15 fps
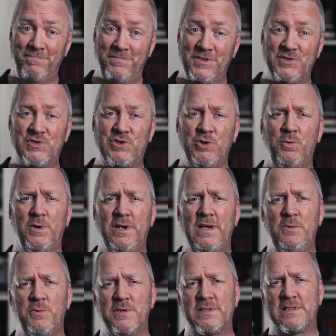The steward
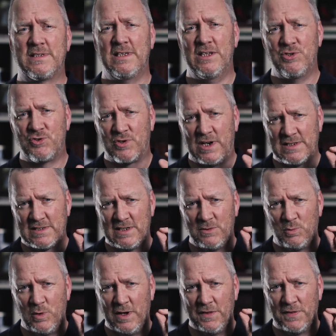who was
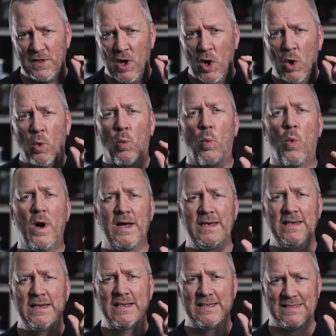entrusted with
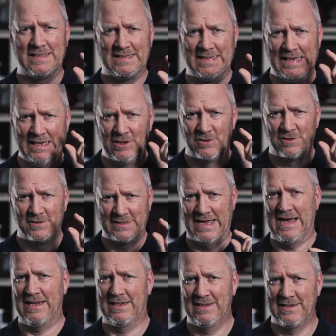one single
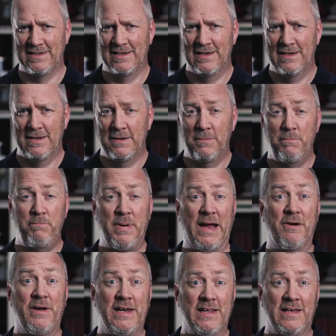talent
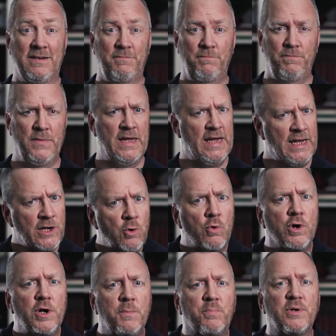buried it in
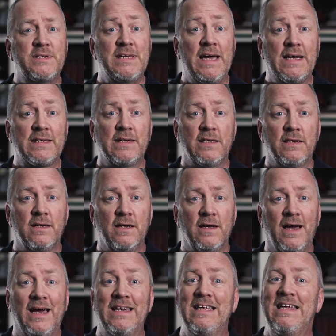order to protect it,
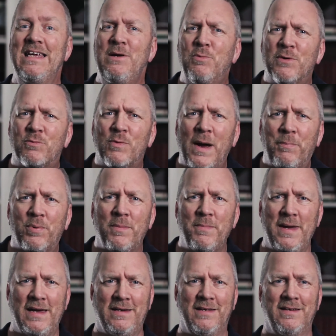and he was
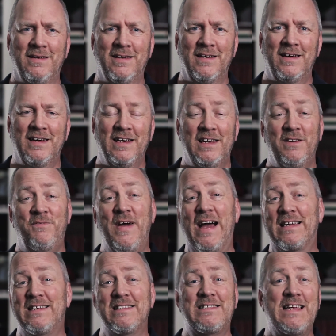reprimanded. In
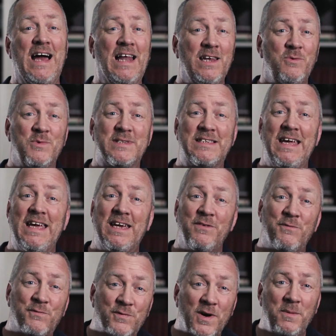fact, his talent was taken
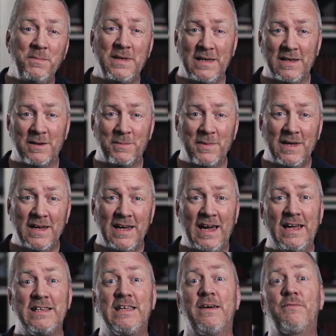from him
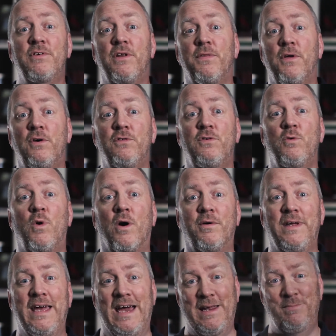and given to those who
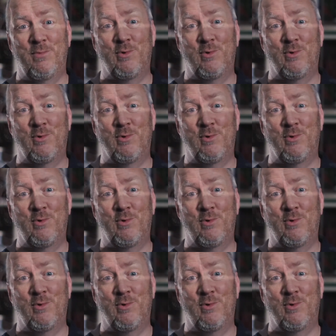already had